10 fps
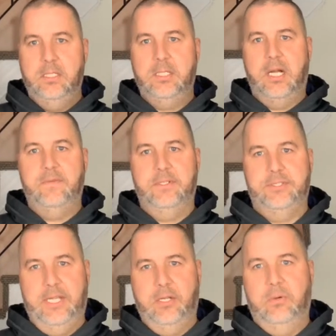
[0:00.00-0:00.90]
covers
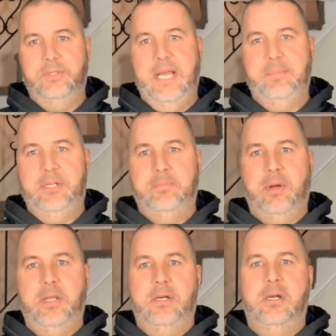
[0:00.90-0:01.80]
that go on top of your
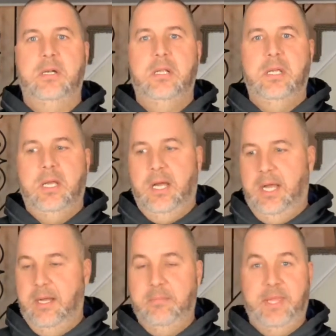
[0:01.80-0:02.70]
putter.
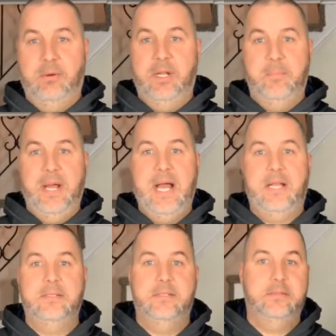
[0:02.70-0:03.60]
They were in a
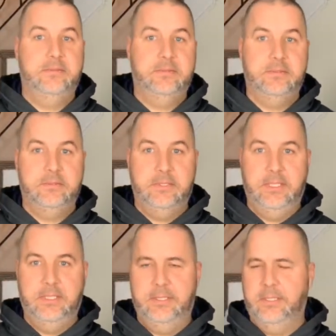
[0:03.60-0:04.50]
box.
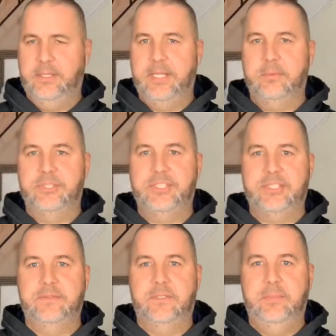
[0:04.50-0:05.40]
I think there were
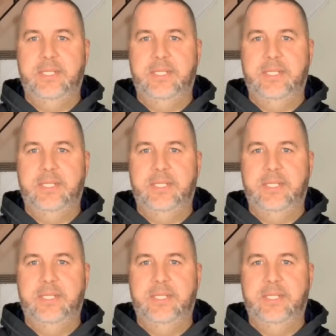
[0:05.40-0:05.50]
6 of them in